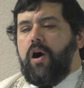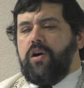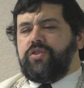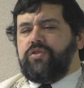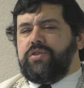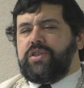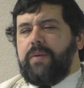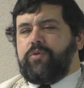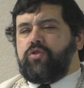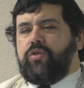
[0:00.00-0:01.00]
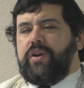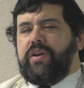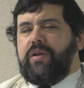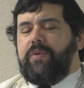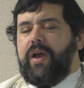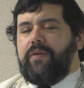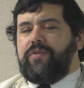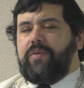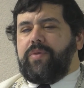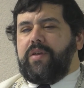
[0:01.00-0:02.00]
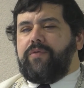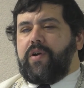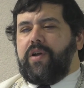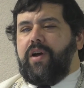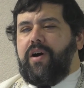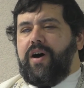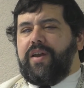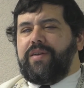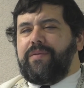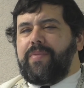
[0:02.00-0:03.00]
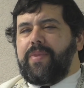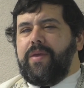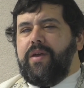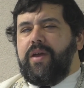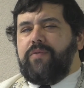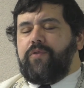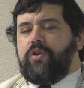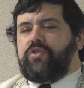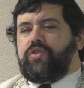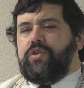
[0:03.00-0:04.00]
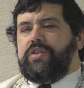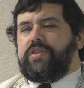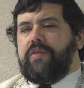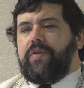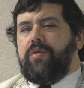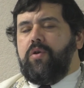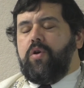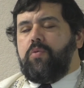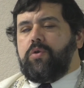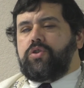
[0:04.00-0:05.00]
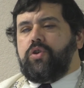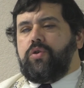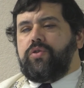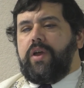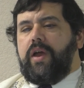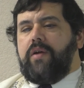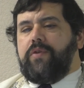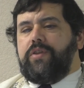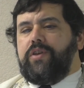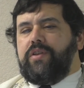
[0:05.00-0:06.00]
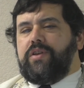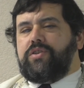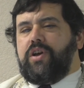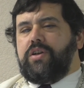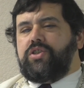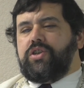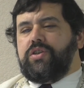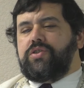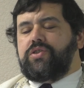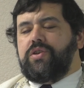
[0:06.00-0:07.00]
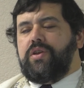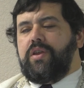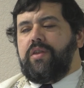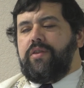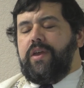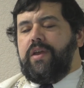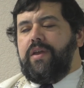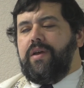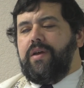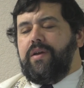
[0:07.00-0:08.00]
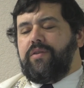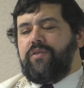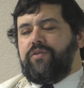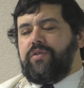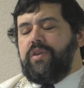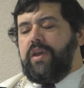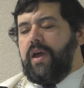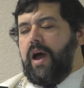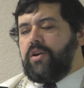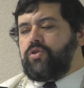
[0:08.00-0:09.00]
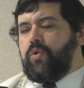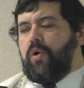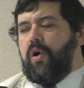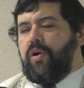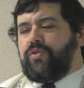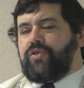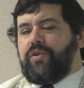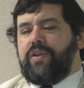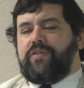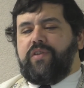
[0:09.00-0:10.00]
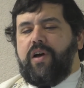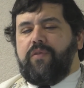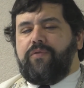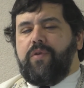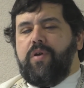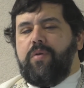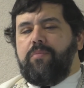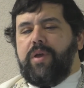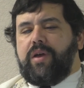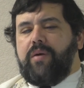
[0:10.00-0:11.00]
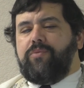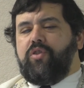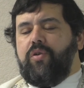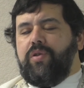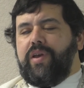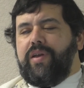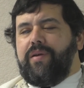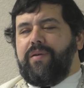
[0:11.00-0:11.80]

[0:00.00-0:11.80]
Also in chapter 29, we have something very odd. In verse 37, we're told that everything that touches the the actual altar itself becomes holy.